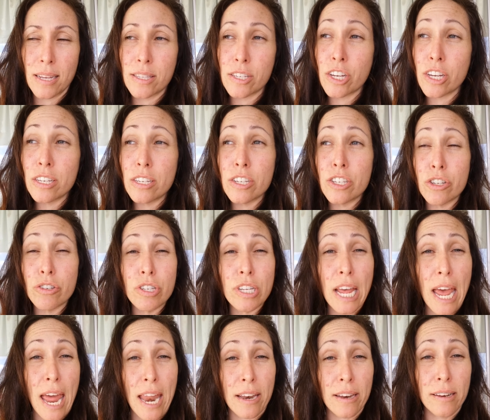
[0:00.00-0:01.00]
It's good to do
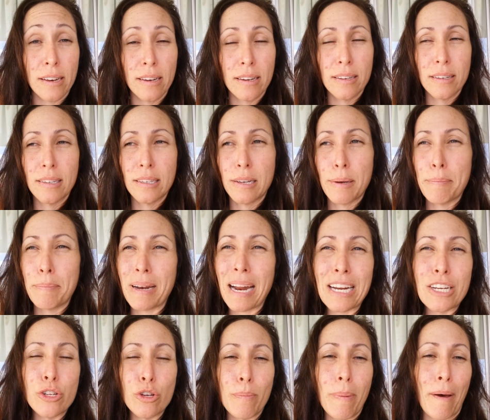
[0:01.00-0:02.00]
10, but
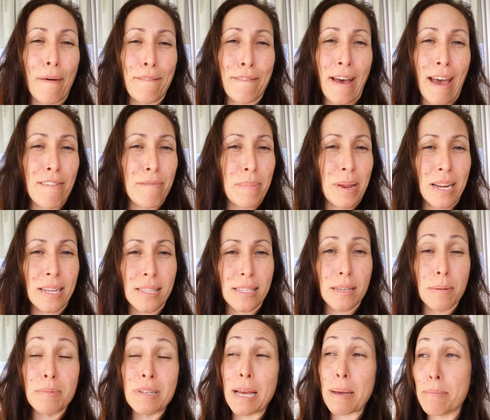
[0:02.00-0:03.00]
I do about 5 minutes,
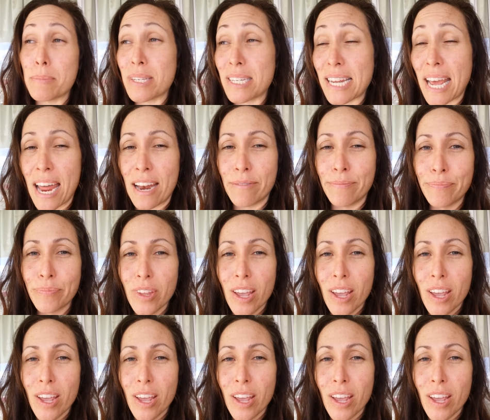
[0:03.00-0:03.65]
sometimes 10.